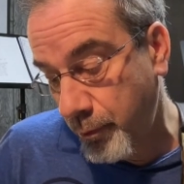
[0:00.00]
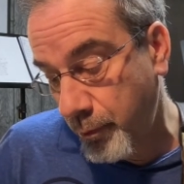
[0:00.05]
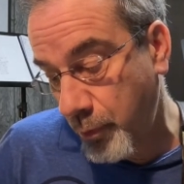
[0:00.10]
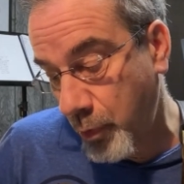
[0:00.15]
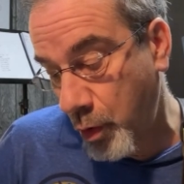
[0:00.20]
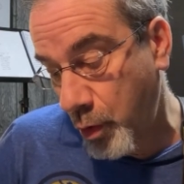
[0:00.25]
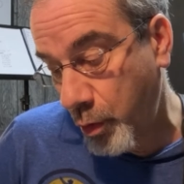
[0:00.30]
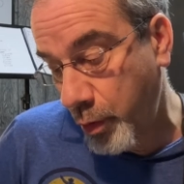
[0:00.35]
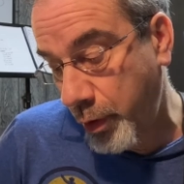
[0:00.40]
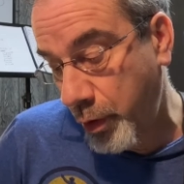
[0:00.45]

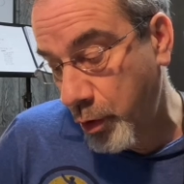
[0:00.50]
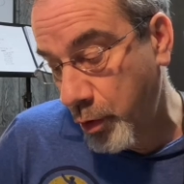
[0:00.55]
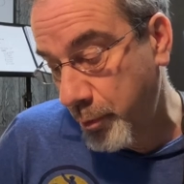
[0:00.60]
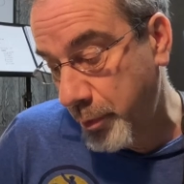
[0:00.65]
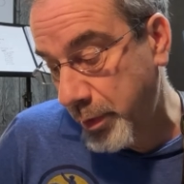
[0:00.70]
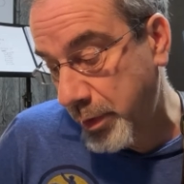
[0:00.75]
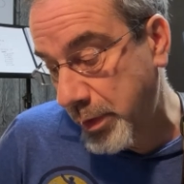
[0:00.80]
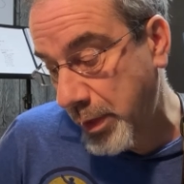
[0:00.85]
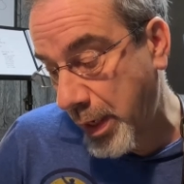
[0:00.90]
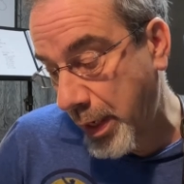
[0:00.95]
Oh, here
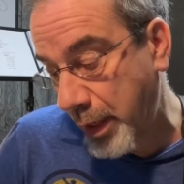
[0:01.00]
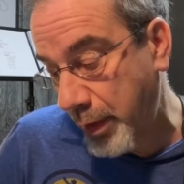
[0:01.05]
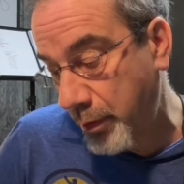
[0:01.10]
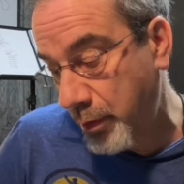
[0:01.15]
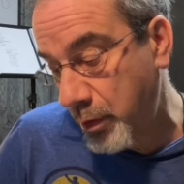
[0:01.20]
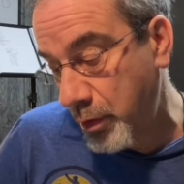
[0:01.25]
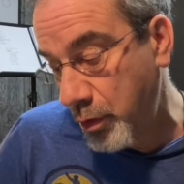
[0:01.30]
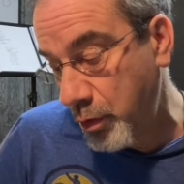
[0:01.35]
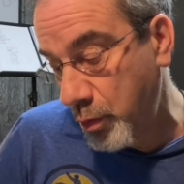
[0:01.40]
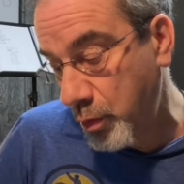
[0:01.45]
beside
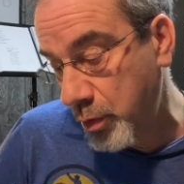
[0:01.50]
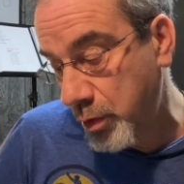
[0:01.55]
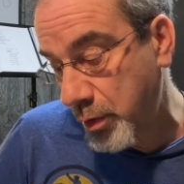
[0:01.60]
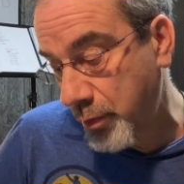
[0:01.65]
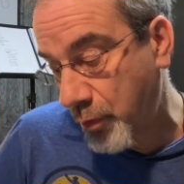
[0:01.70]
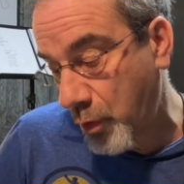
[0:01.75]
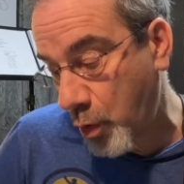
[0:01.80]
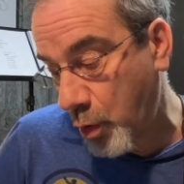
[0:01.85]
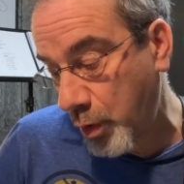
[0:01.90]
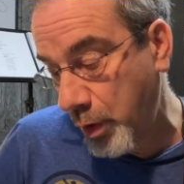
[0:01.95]
the news
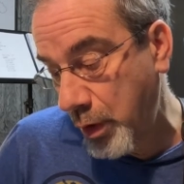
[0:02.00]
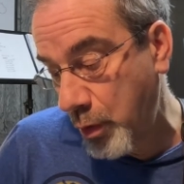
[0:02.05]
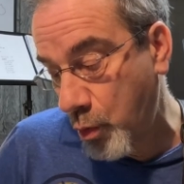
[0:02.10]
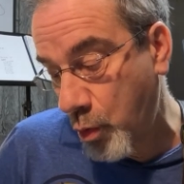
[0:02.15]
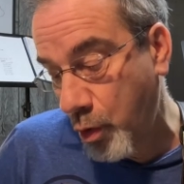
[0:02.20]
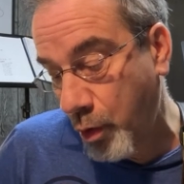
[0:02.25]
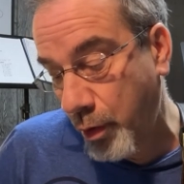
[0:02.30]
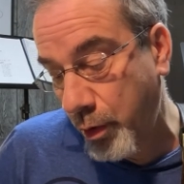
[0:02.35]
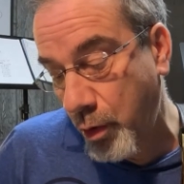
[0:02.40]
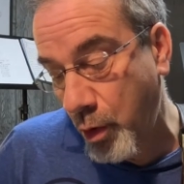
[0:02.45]
of holy
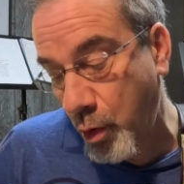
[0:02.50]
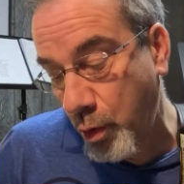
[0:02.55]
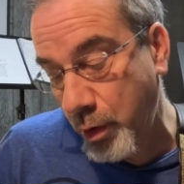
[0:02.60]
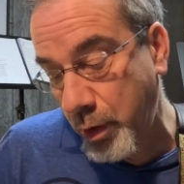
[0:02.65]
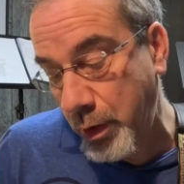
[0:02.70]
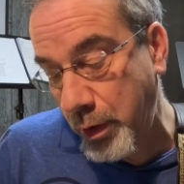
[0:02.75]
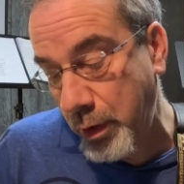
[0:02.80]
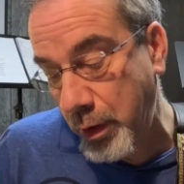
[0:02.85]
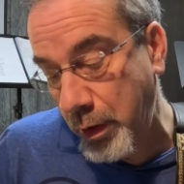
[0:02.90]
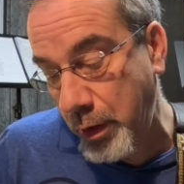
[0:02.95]
war and
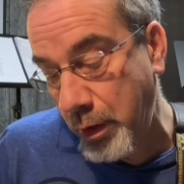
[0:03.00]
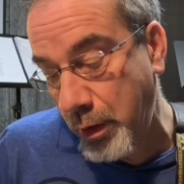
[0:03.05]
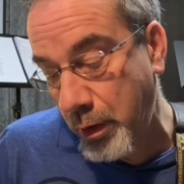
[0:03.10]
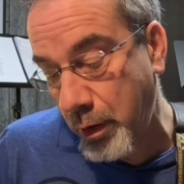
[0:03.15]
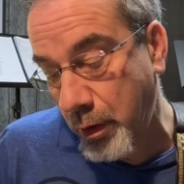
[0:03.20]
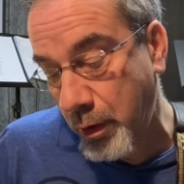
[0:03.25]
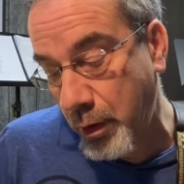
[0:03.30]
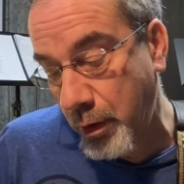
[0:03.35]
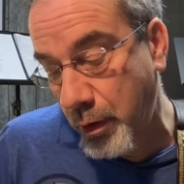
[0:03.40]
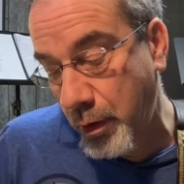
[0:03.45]
holy need,
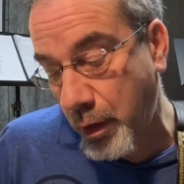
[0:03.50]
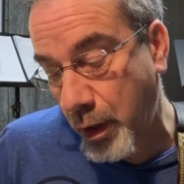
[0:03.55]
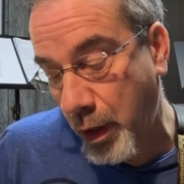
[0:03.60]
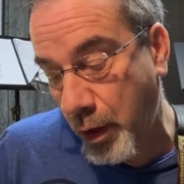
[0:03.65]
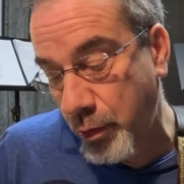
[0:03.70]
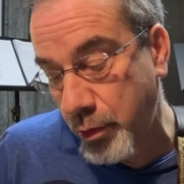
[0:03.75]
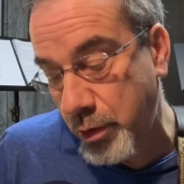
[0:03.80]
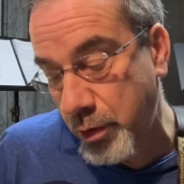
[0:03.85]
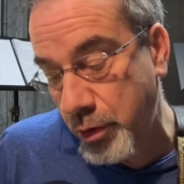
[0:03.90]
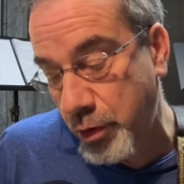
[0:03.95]

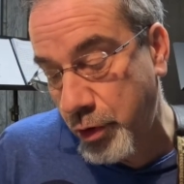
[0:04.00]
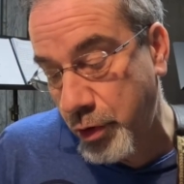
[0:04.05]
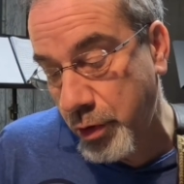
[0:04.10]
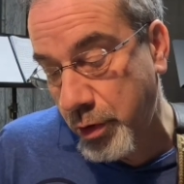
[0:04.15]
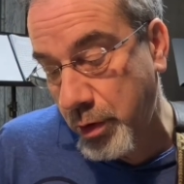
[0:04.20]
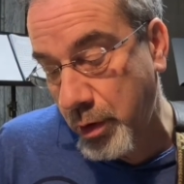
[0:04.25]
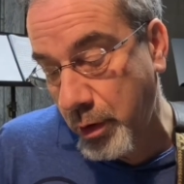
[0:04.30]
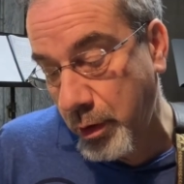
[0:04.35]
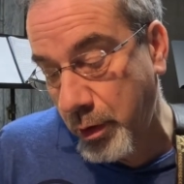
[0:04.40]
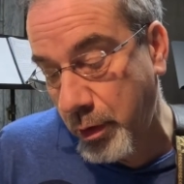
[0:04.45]
ours is
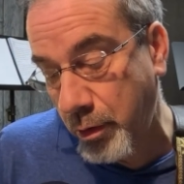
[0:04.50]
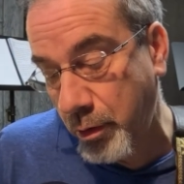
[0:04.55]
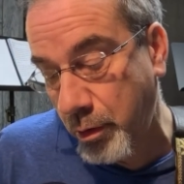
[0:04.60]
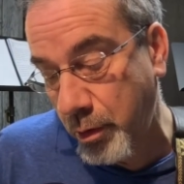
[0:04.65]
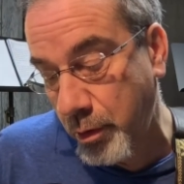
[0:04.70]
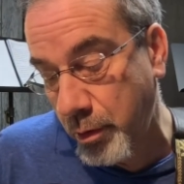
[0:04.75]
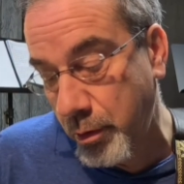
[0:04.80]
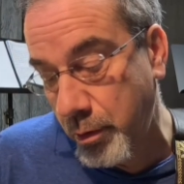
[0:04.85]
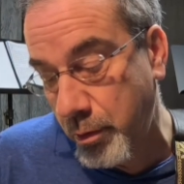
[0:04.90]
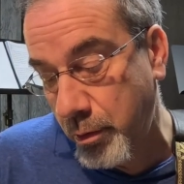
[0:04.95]
just a
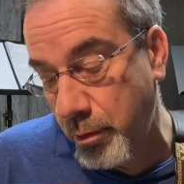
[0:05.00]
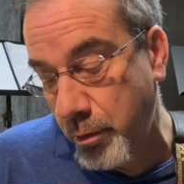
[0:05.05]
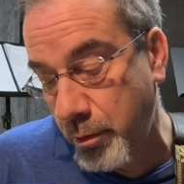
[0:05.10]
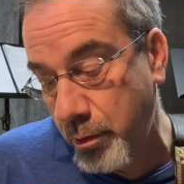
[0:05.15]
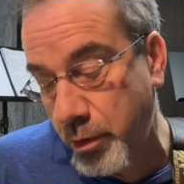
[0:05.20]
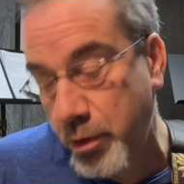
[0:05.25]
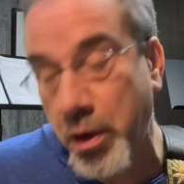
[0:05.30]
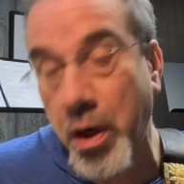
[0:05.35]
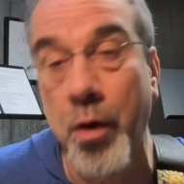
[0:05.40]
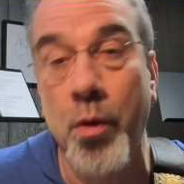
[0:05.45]
little
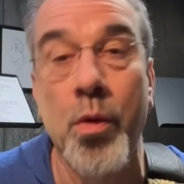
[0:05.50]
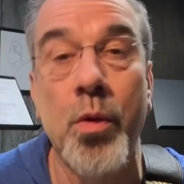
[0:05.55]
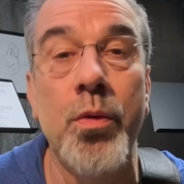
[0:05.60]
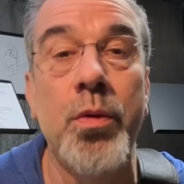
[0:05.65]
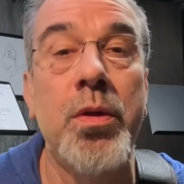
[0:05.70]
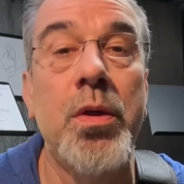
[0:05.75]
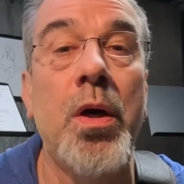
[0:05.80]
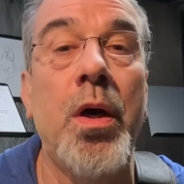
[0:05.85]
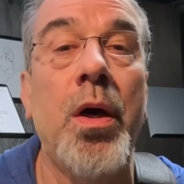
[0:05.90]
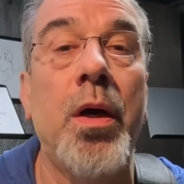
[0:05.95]
sorrow
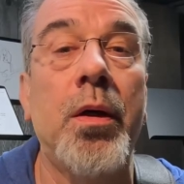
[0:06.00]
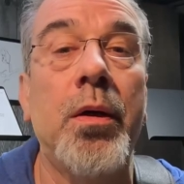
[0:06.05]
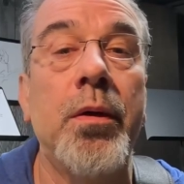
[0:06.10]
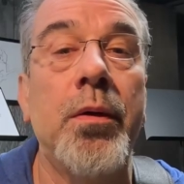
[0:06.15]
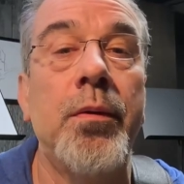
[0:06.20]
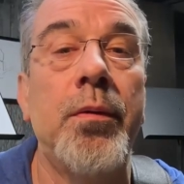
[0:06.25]
talk.